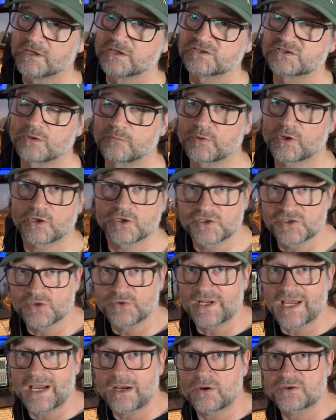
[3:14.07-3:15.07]
So what I'm going to do
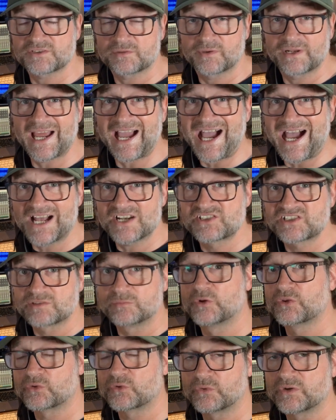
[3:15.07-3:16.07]
now is I'm going to add some
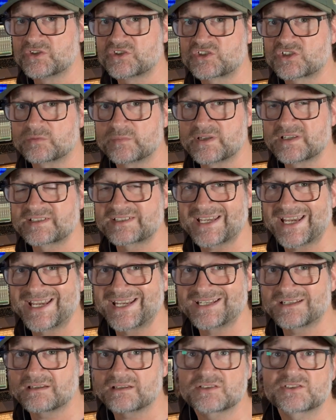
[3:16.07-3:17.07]
other instruments
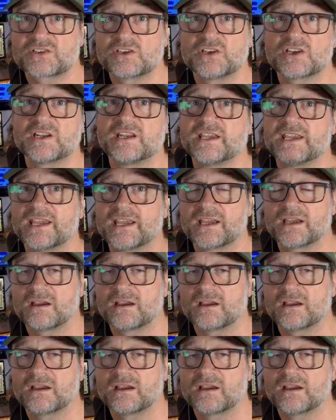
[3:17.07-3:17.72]
in so you can hear